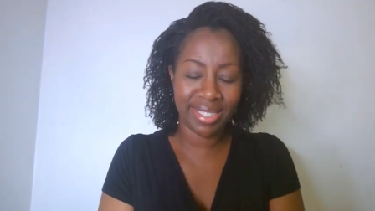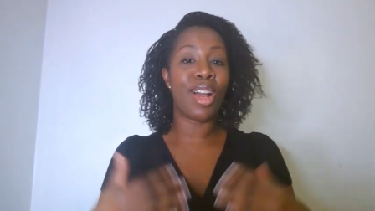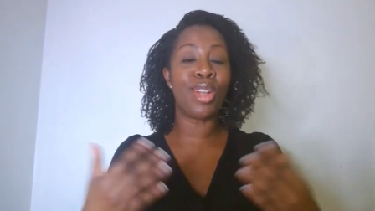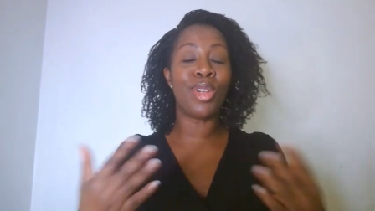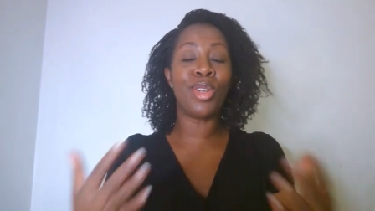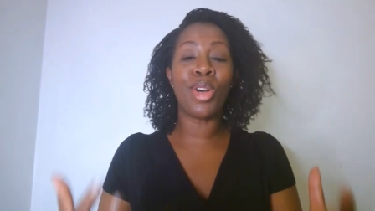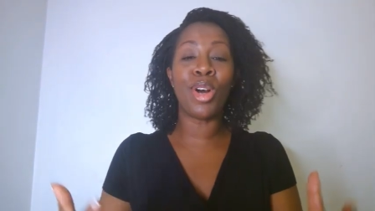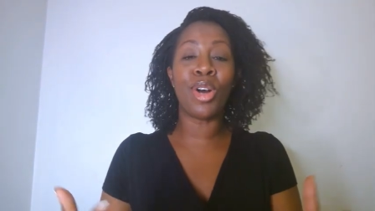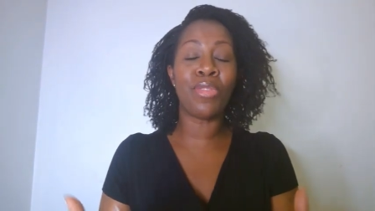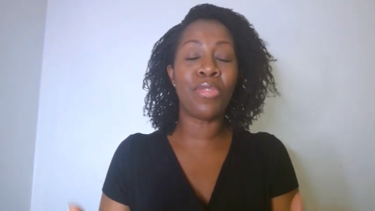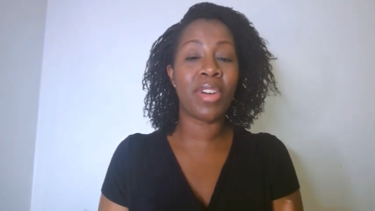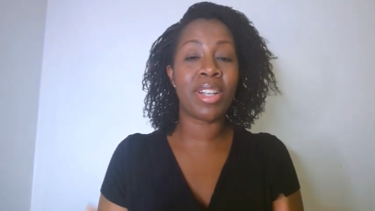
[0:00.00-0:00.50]
A
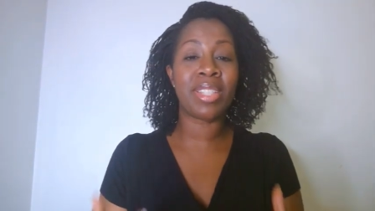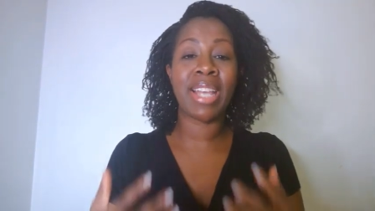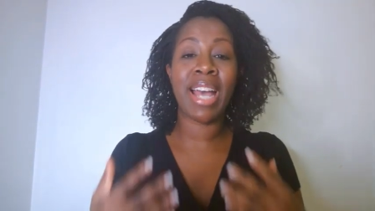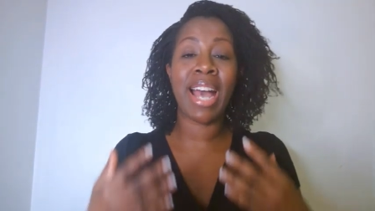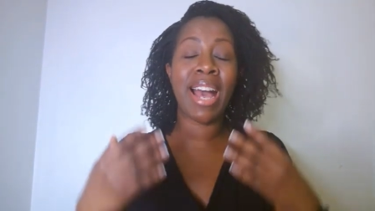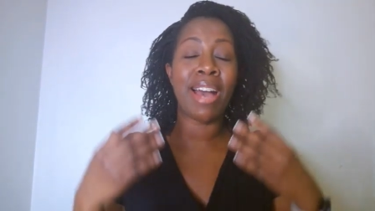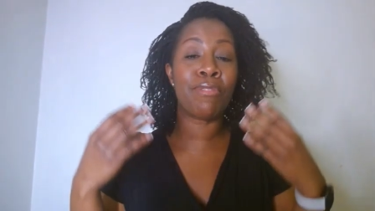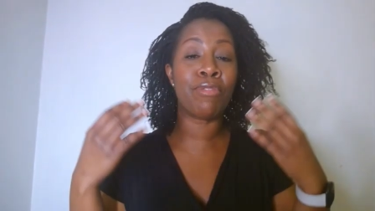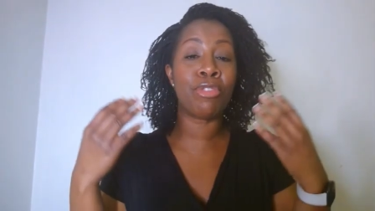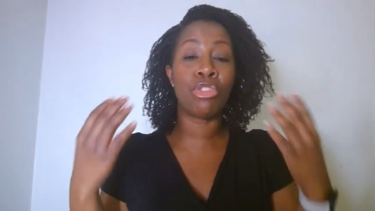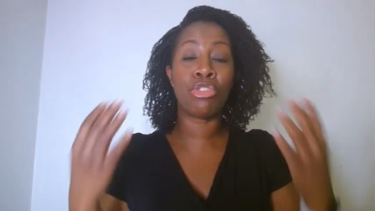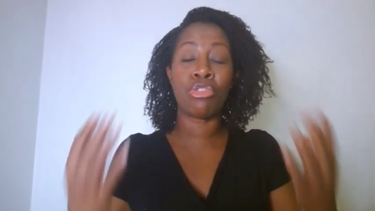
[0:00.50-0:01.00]
lot of us
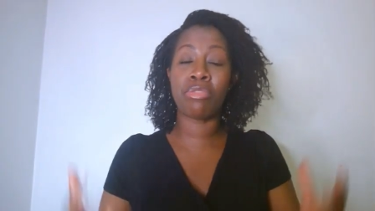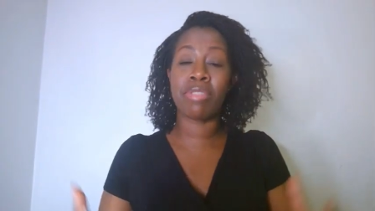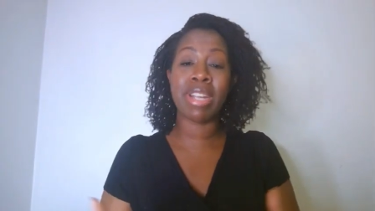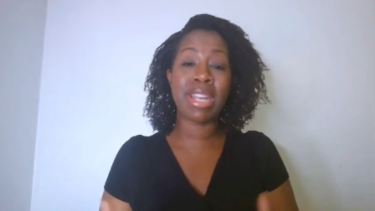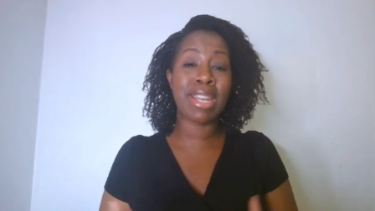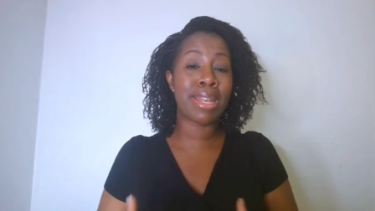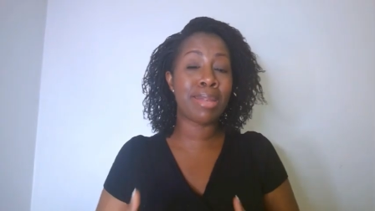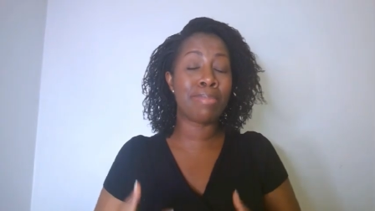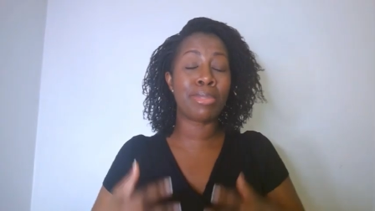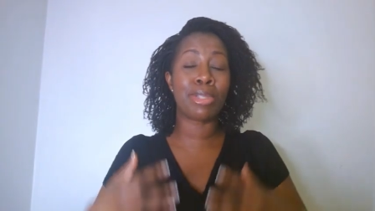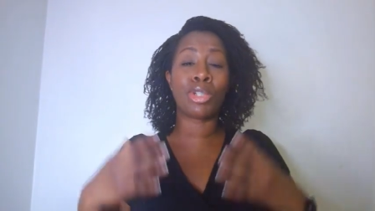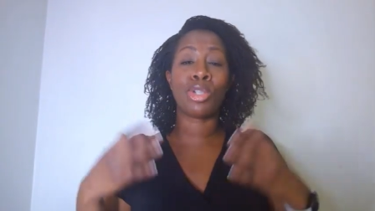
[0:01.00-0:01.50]
have
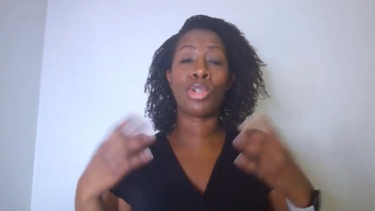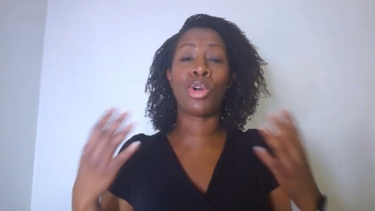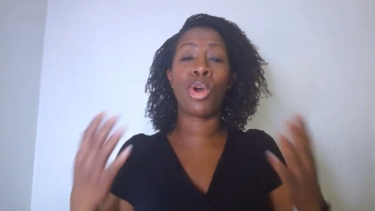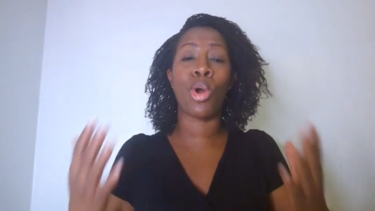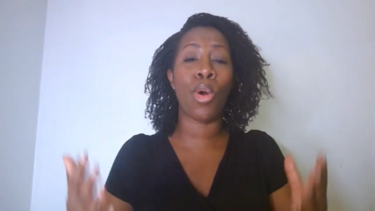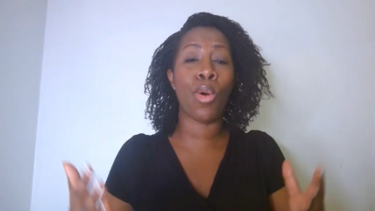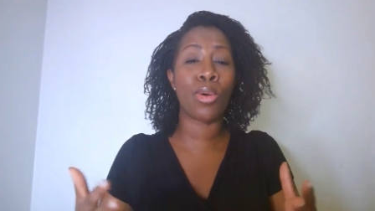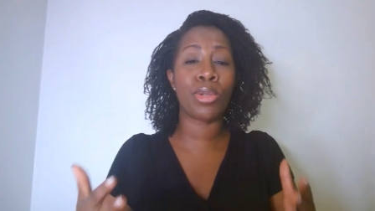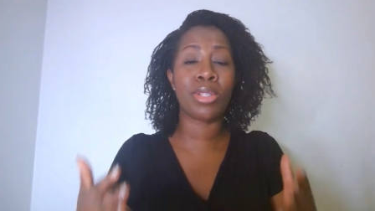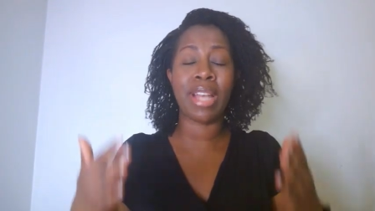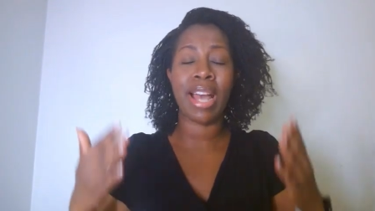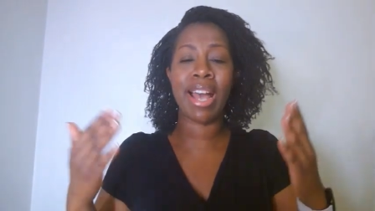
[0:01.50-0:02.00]
dreams,
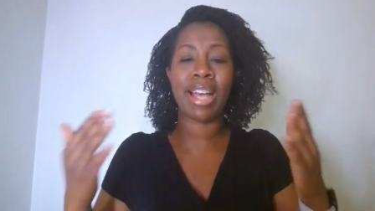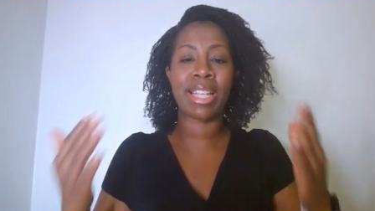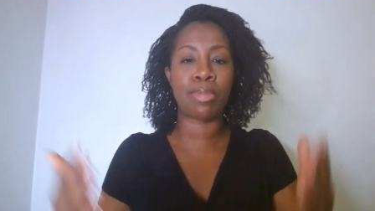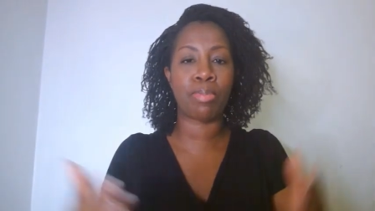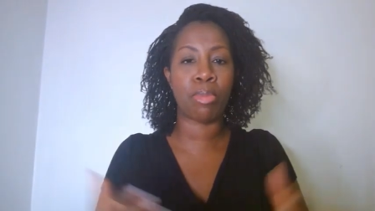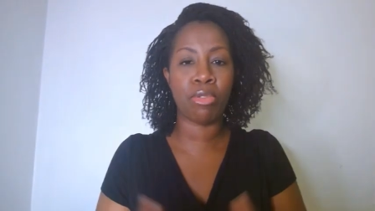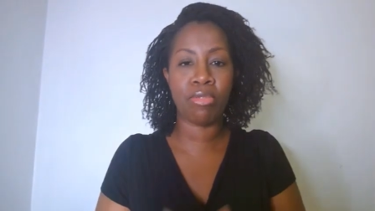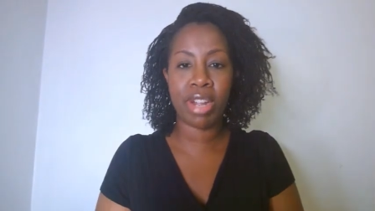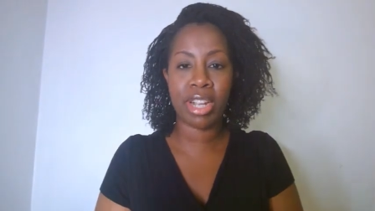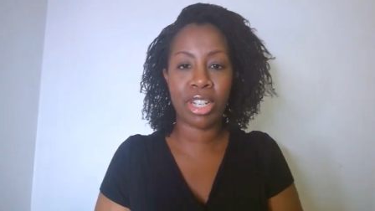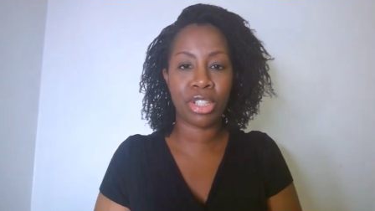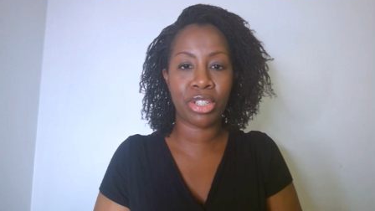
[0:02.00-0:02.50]
goals,
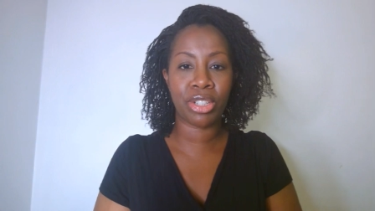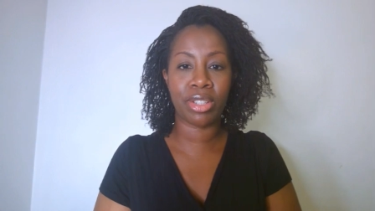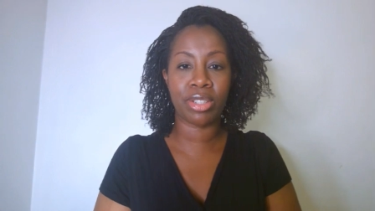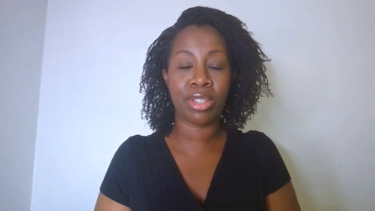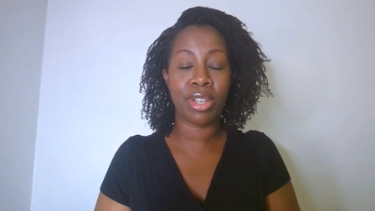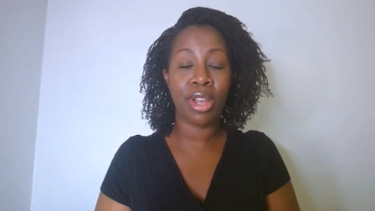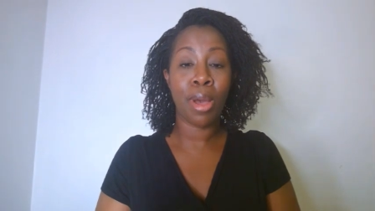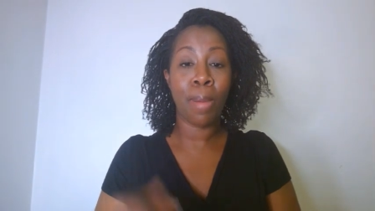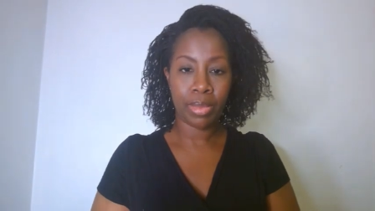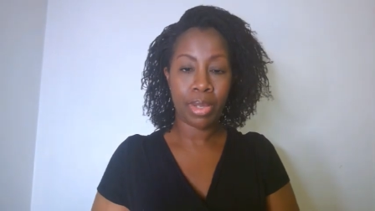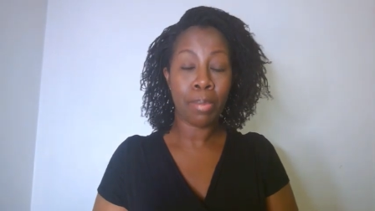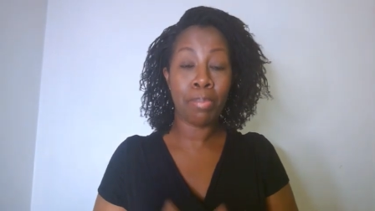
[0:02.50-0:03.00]
aspirations,
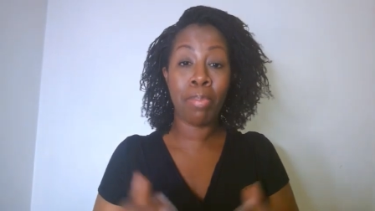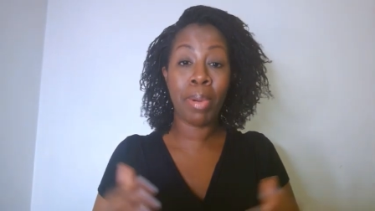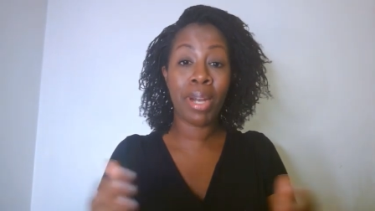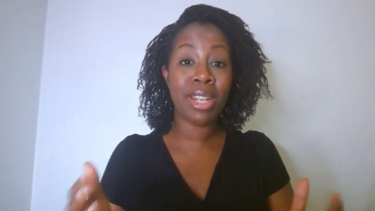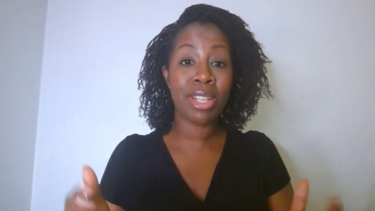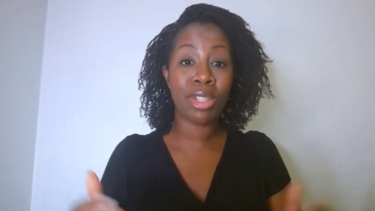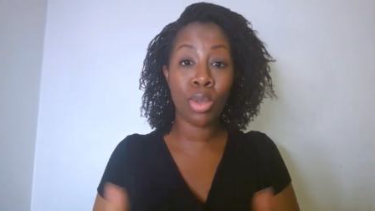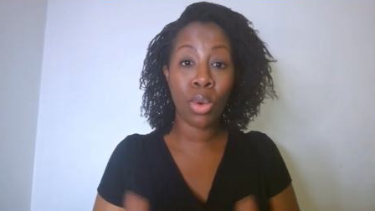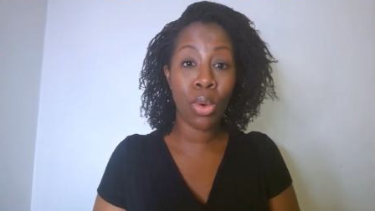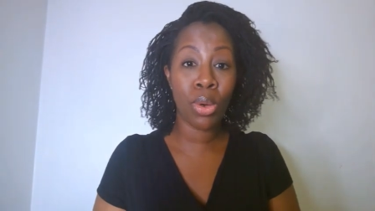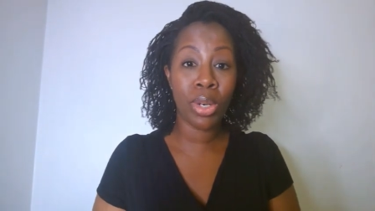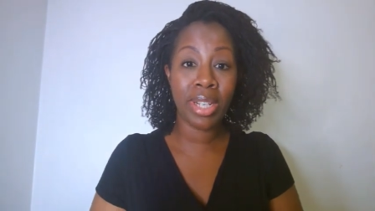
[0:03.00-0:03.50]
but
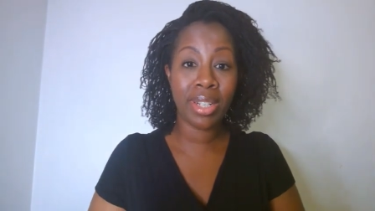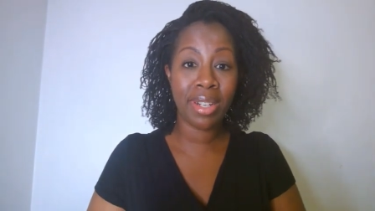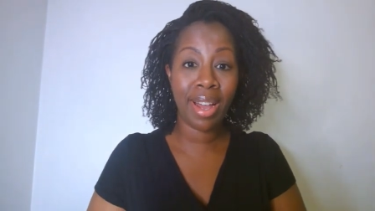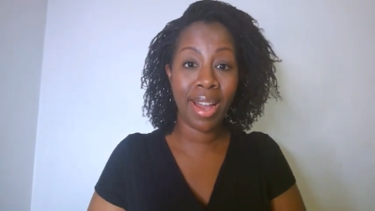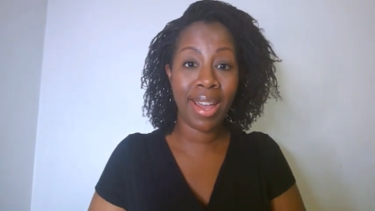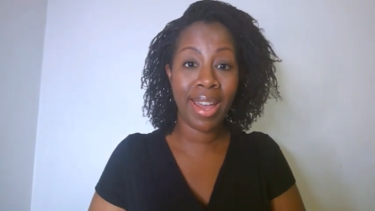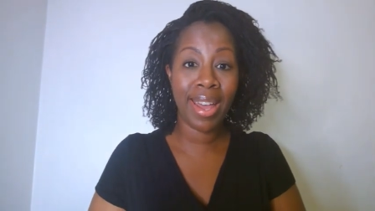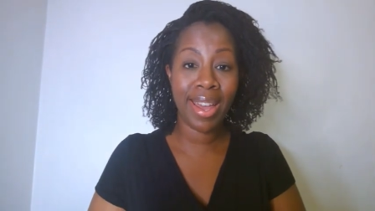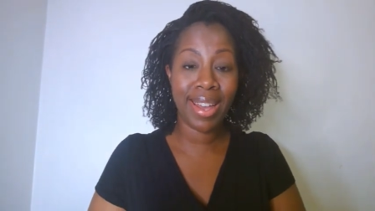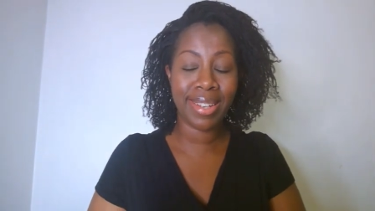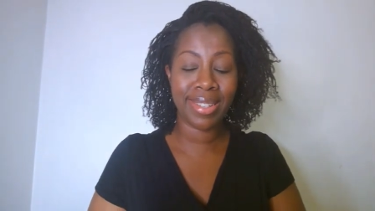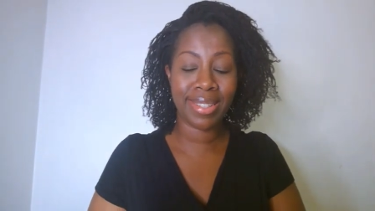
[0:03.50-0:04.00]
it's all in our
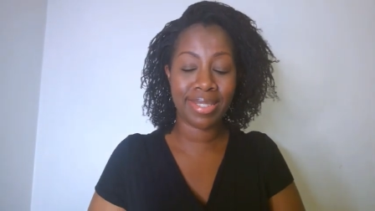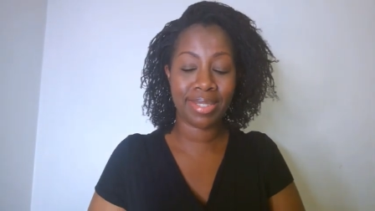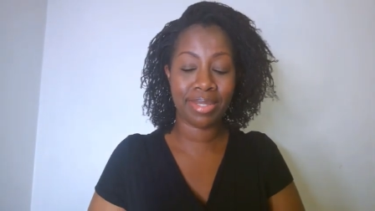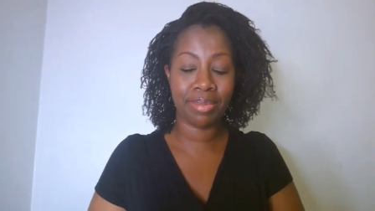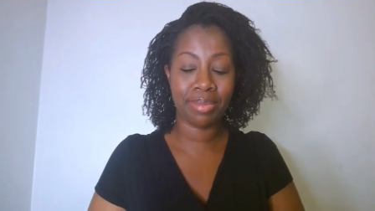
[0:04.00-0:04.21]
head.